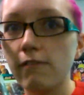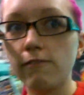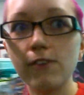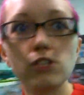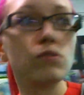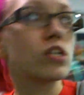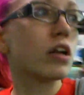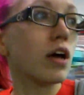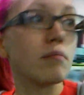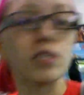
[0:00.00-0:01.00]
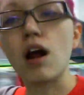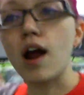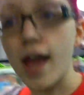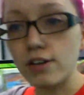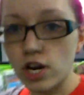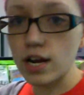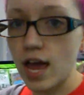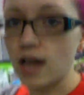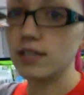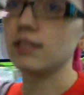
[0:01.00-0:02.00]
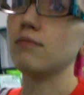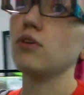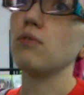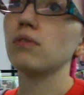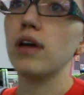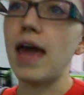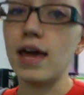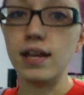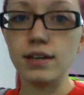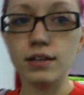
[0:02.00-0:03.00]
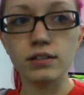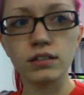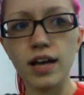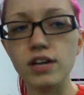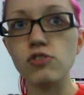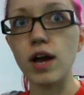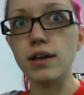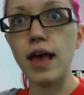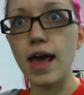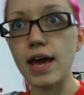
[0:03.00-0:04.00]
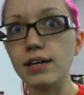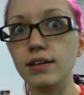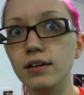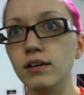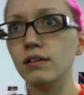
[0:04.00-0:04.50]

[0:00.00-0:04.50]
if it feels redundant, I'm sorry. I tried to add some new added. I tried to add it.